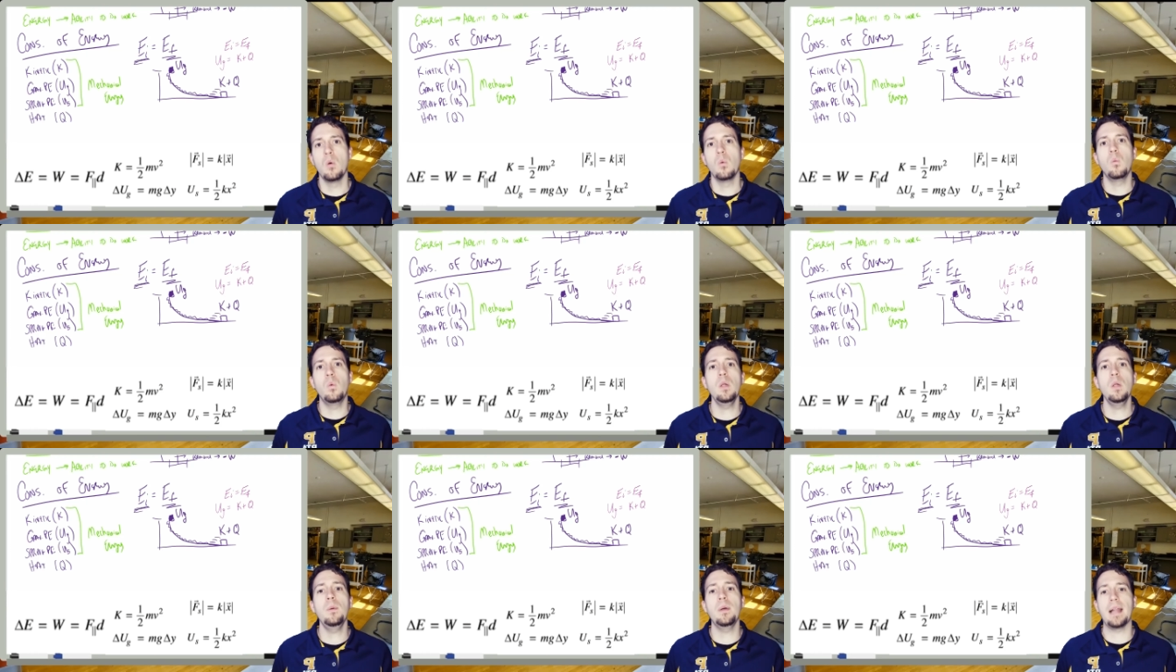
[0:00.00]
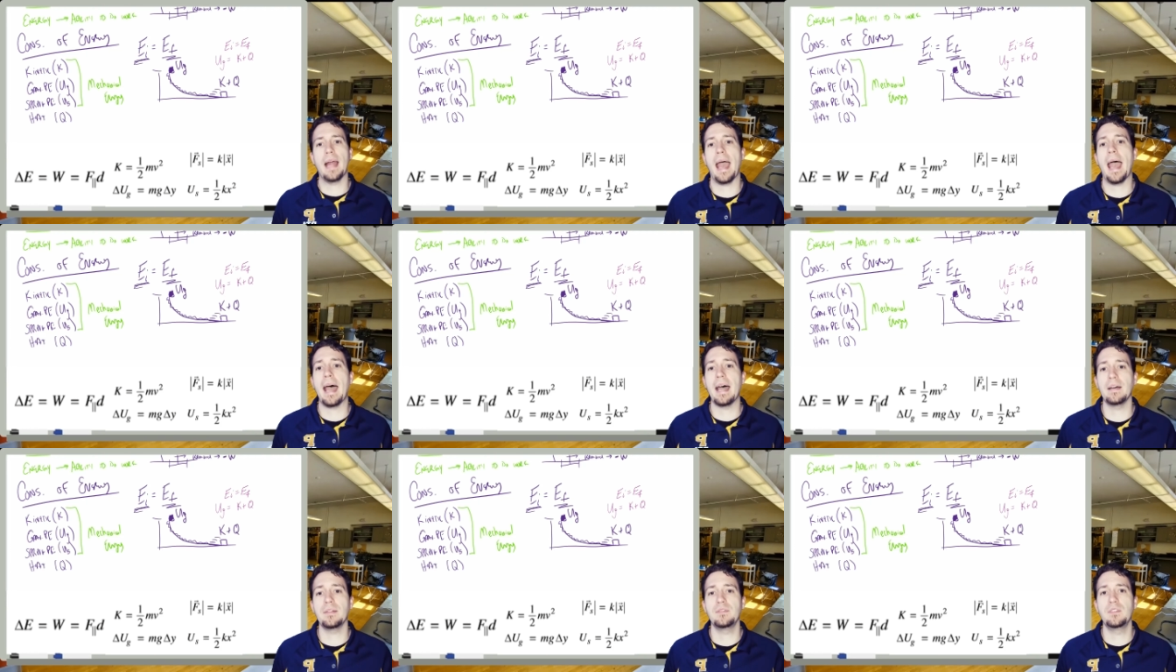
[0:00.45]
we would
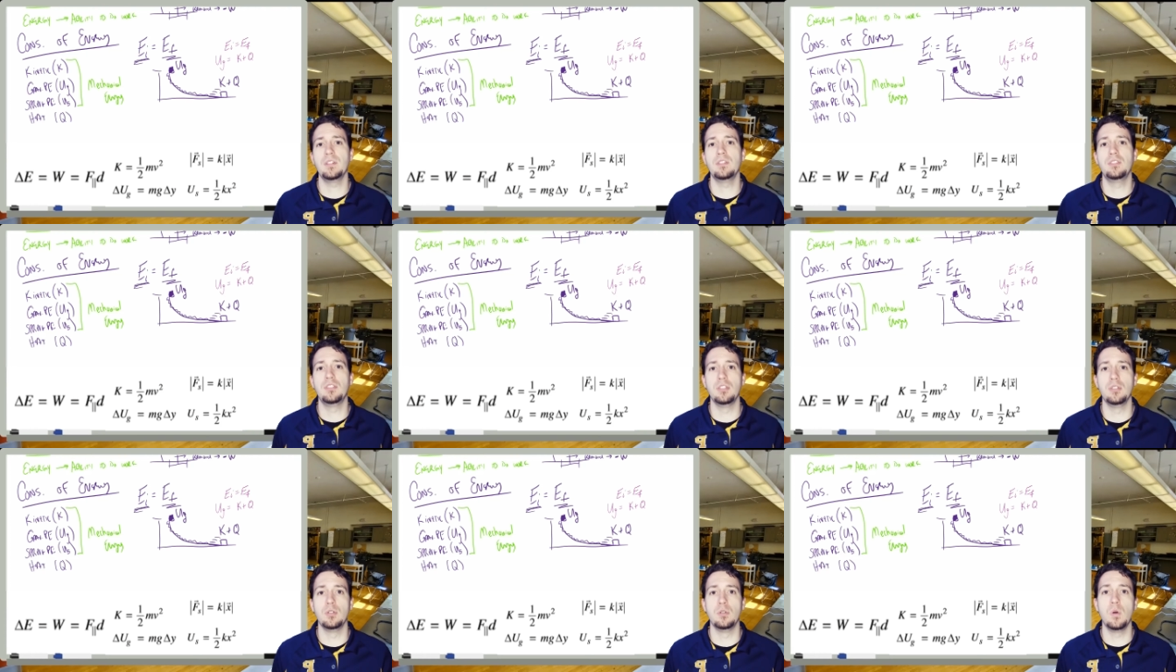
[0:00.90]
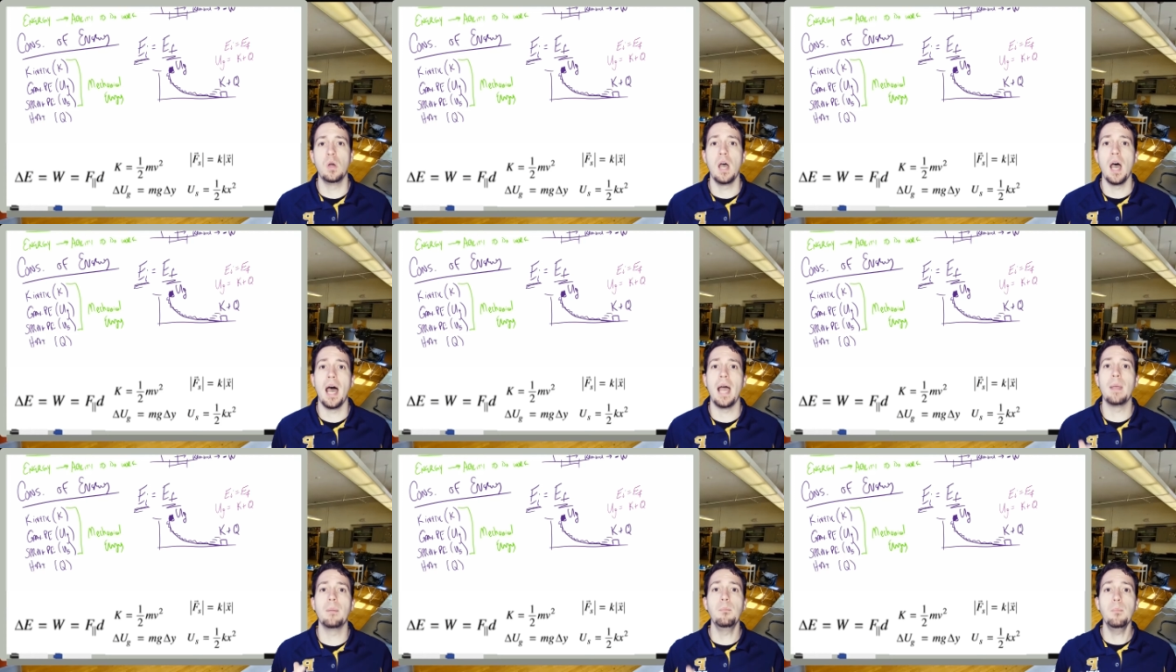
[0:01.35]
have to do
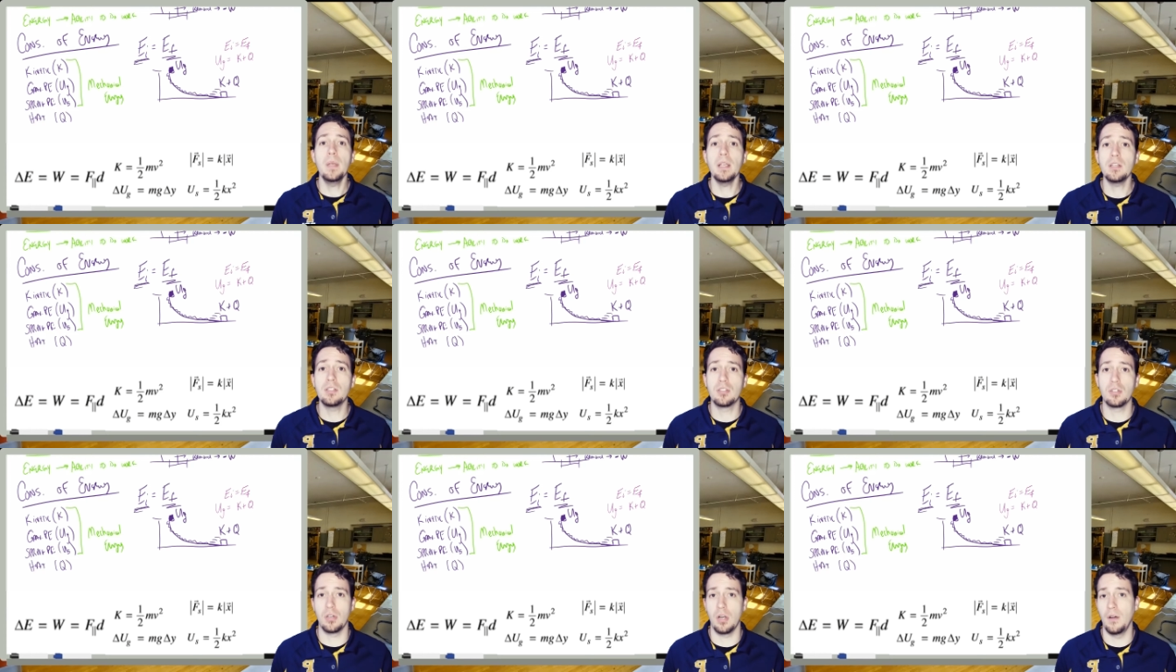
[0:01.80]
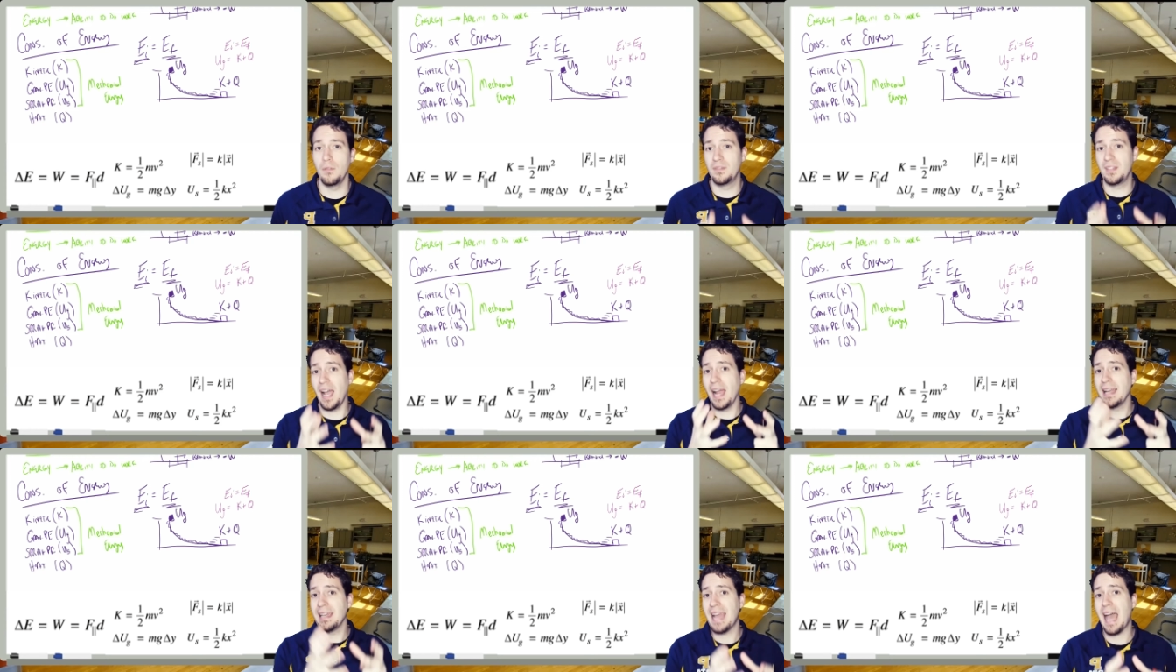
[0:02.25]
a mixture of
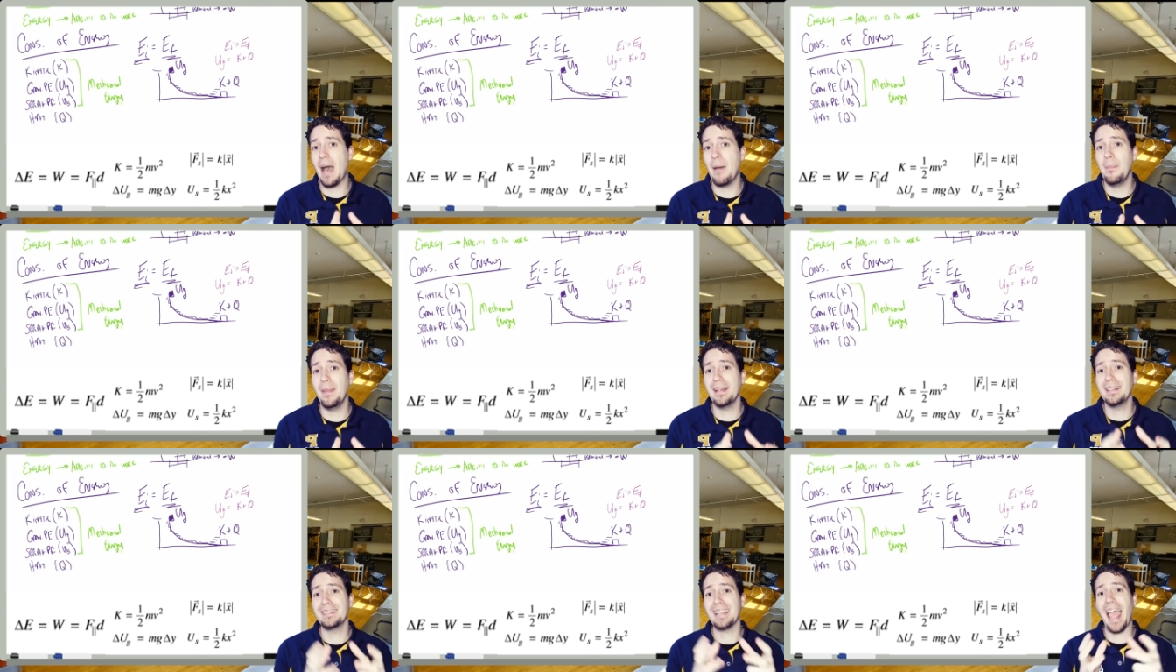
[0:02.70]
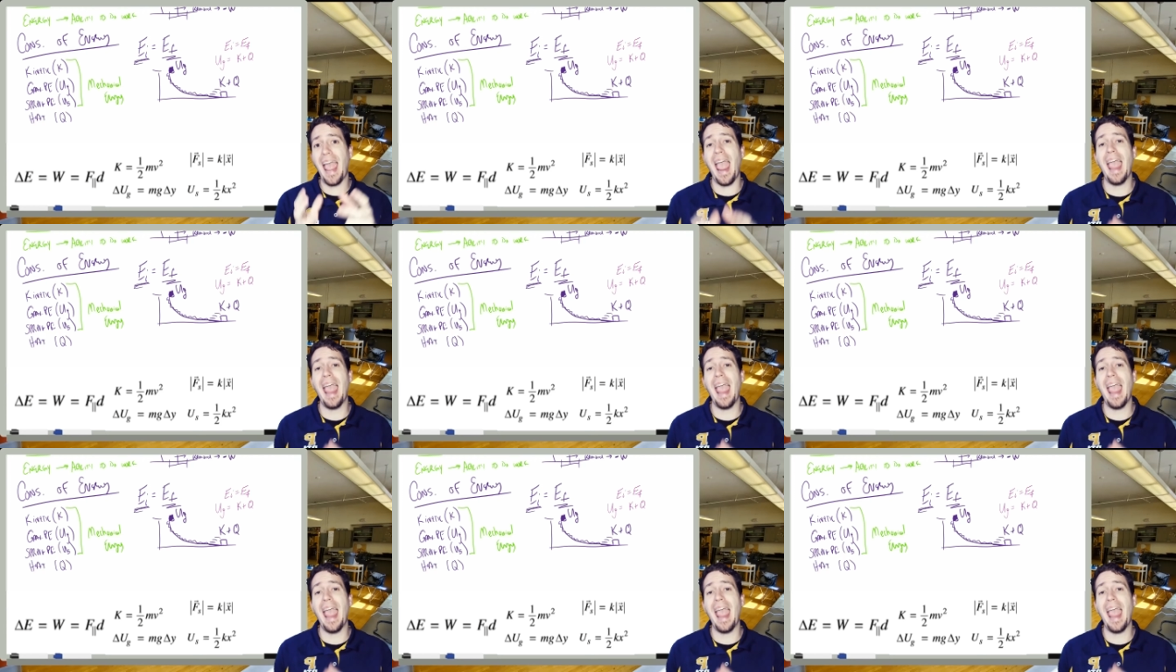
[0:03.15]
dynamics